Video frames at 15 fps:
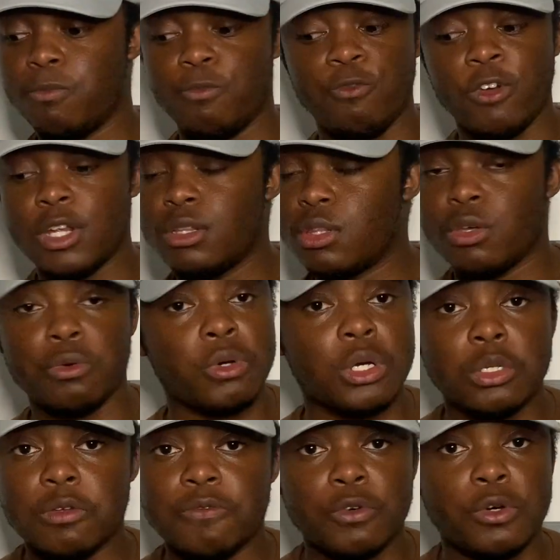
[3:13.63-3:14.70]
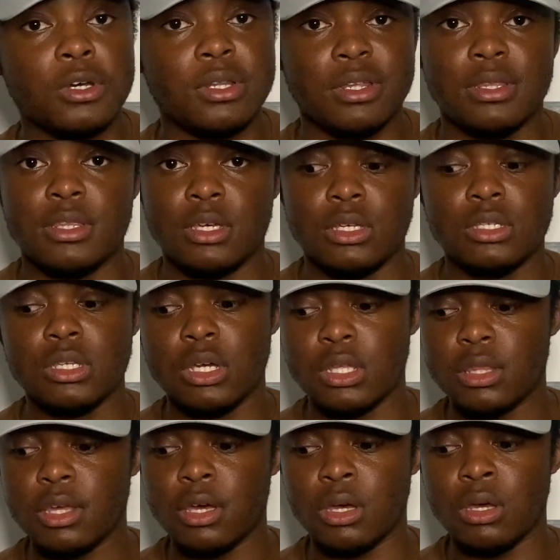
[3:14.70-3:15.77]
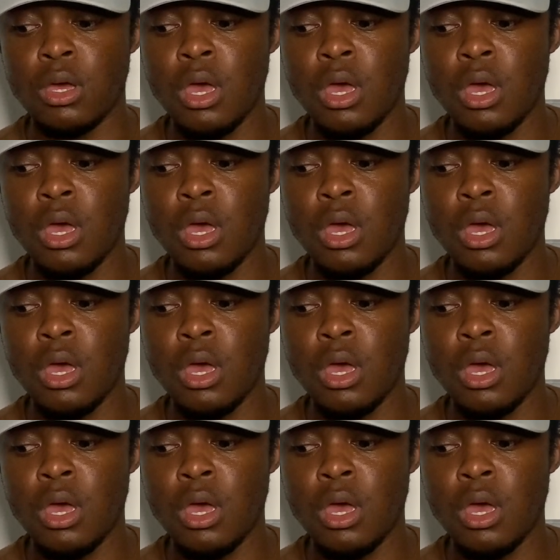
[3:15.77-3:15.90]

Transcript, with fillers: read the word of God and things like that.